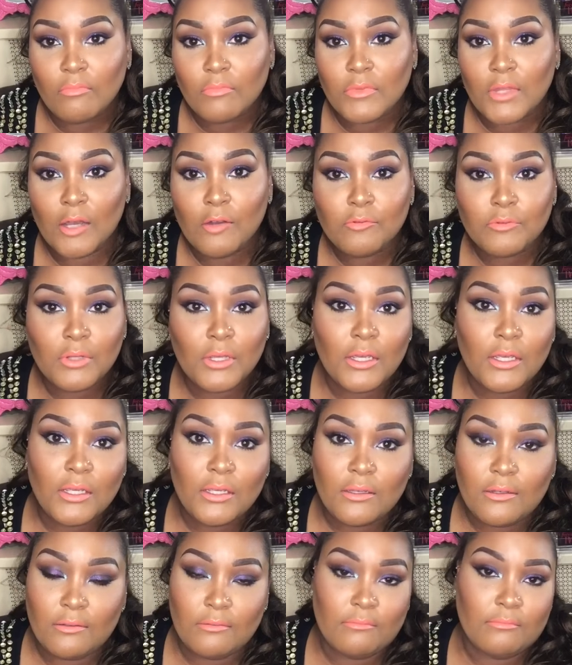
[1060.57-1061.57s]
Don't
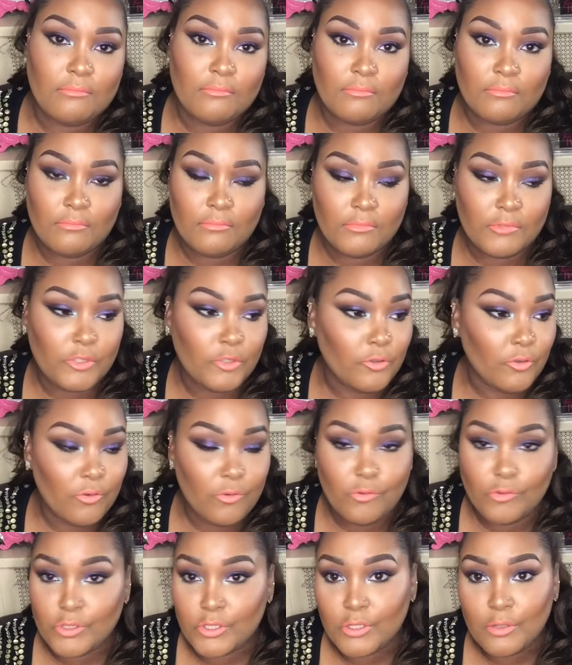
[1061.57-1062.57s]
think you're
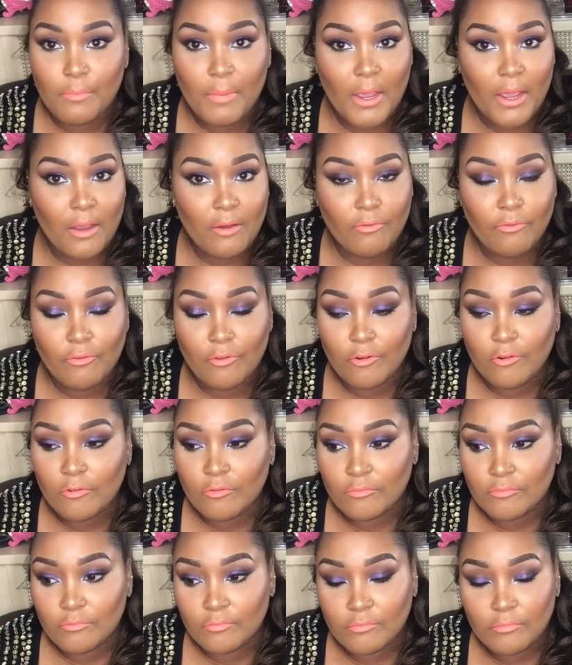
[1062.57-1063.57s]
going to the
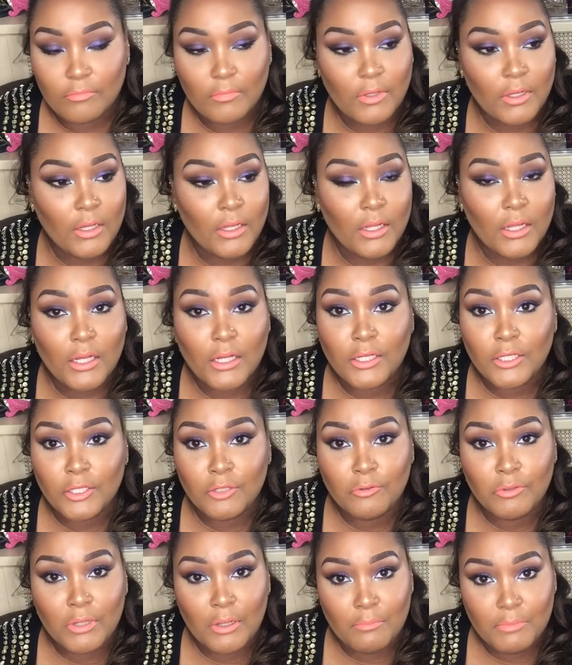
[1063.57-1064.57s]
bathroom and
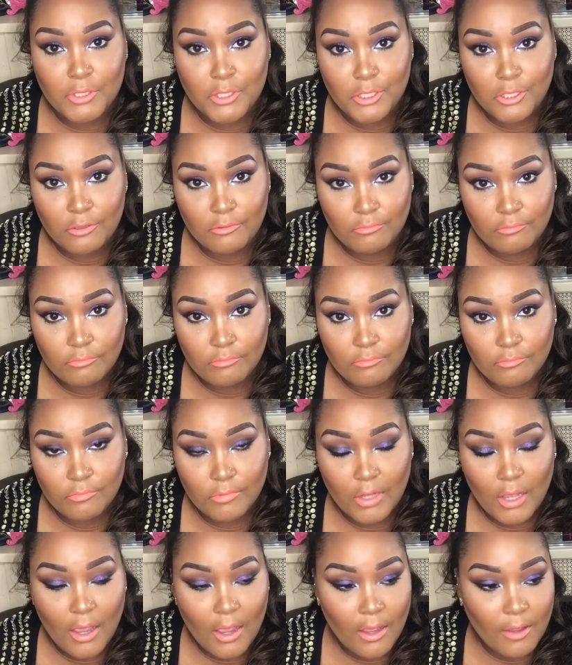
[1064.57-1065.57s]
do number 2,
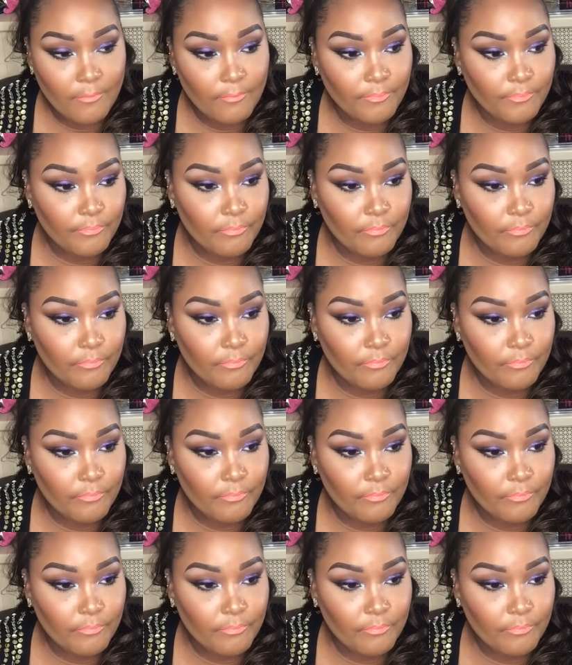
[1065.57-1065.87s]
okay?